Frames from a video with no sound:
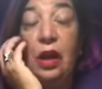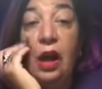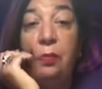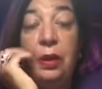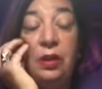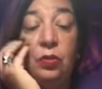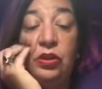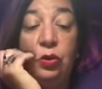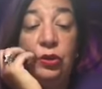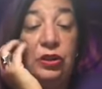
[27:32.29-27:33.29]
Abundant
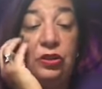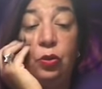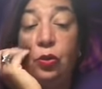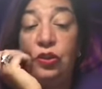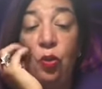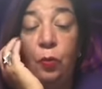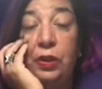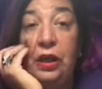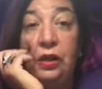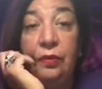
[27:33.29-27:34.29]
resources, doors
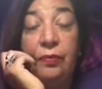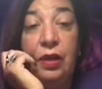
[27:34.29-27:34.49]
opening.